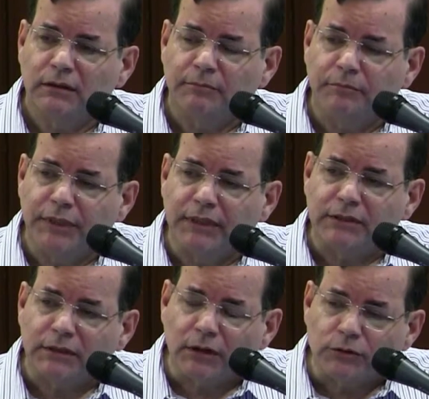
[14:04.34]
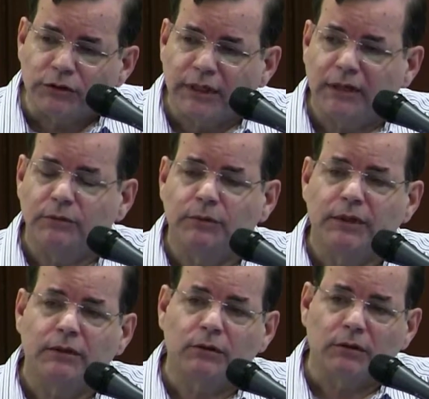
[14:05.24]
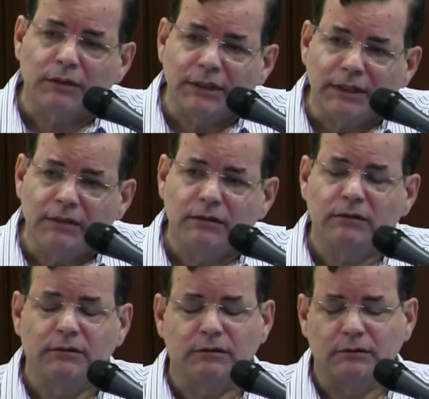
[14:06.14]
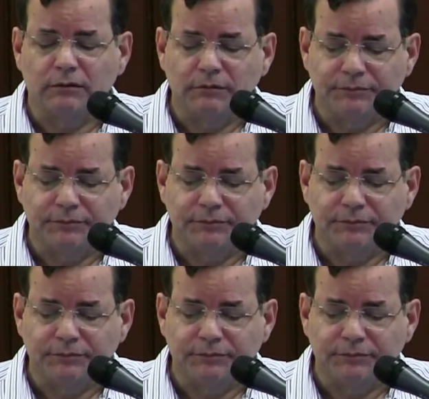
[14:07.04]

be associated with or lead to